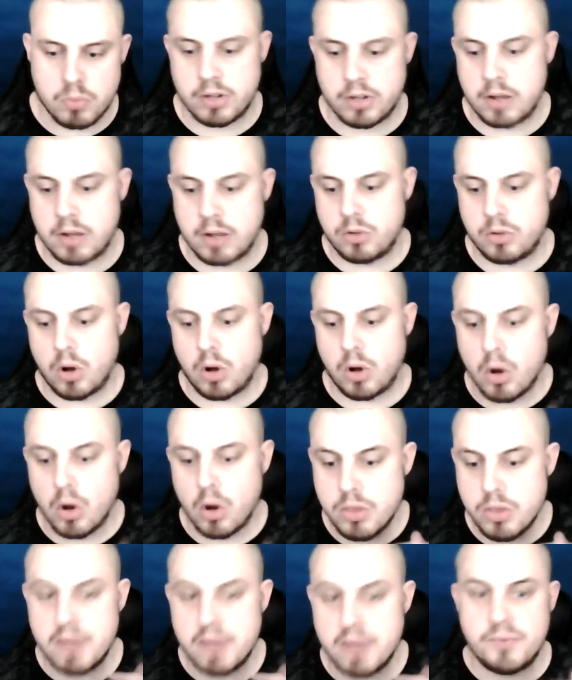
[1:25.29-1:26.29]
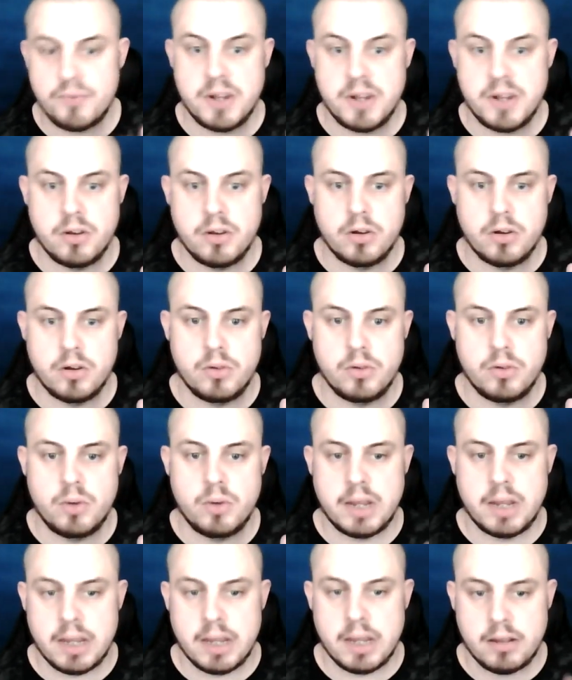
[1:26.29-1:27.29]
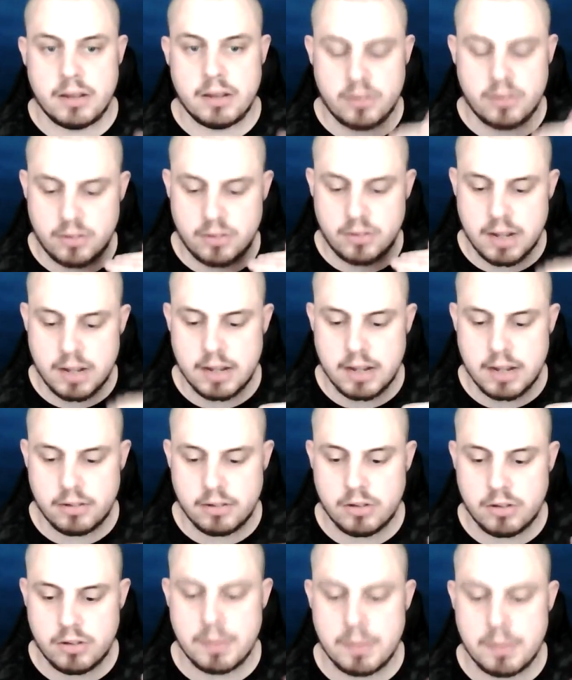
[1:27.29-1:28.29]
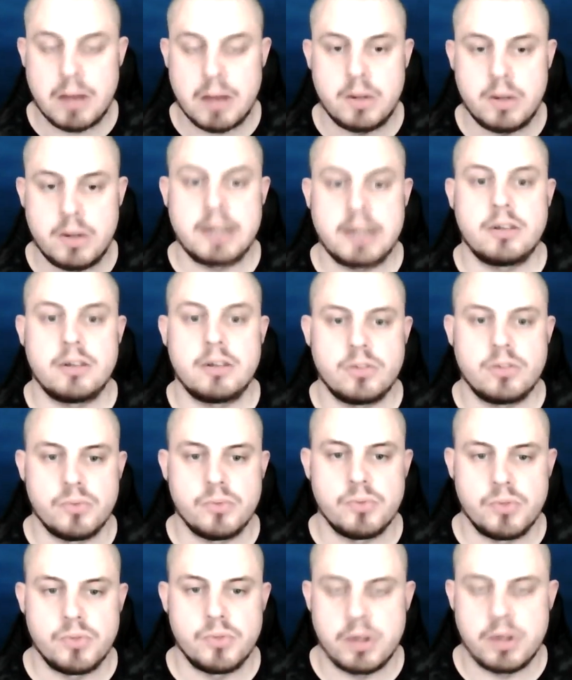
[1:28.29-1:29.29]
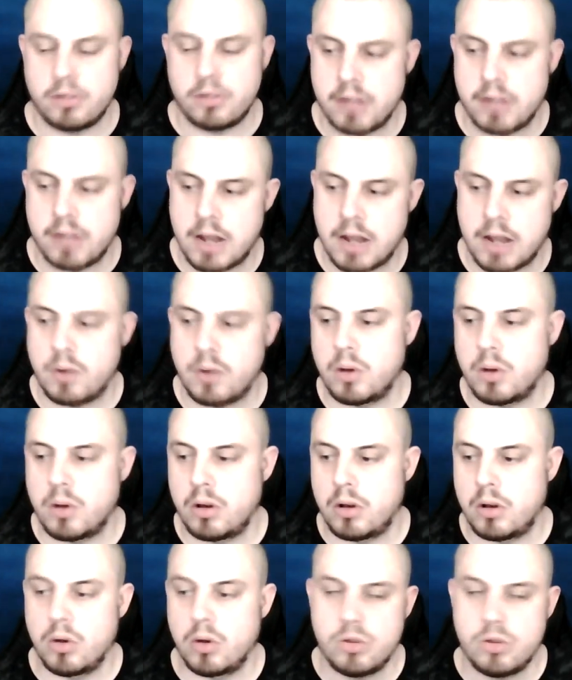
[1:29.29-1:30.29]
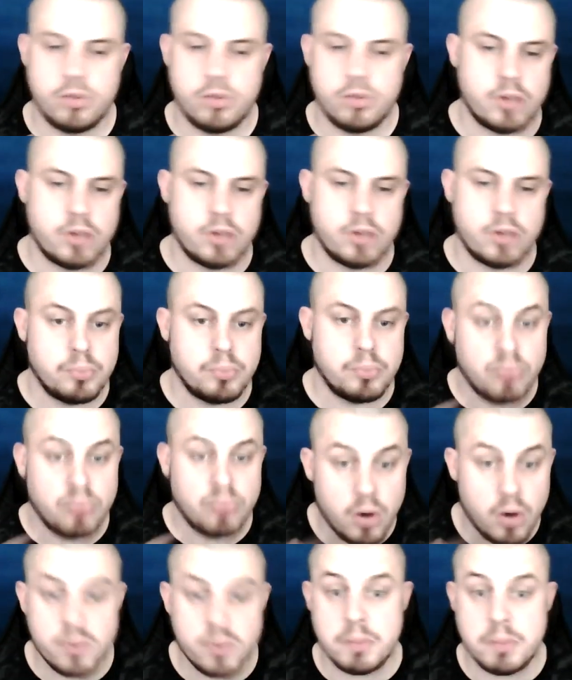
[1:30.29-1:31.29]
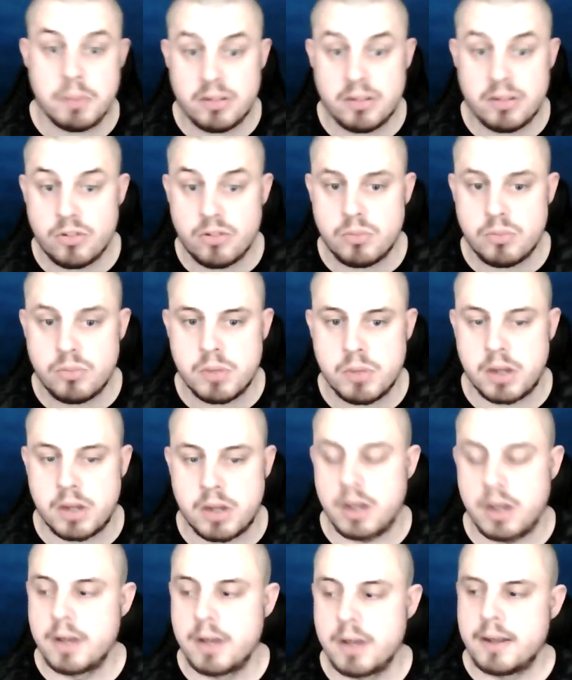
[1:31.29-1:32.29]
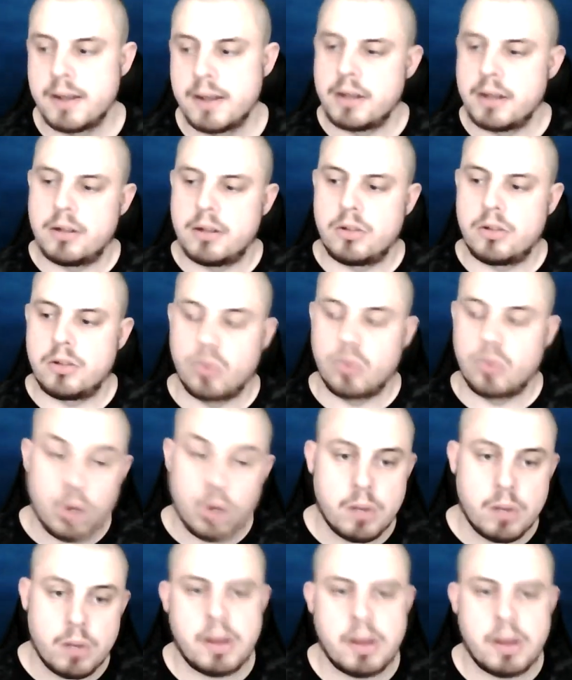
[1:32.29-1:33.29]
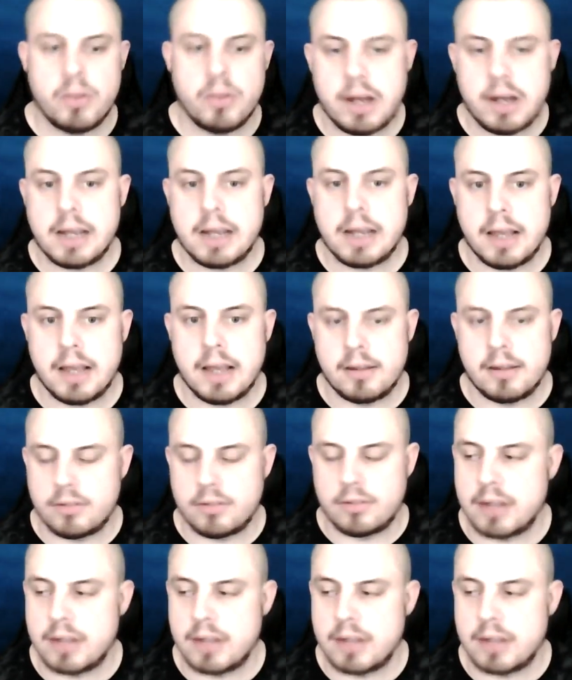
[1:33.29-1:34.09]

Now, on that video, it states about Nicholas Humphreys. Now, a lot of you are private messaging me talking about that case.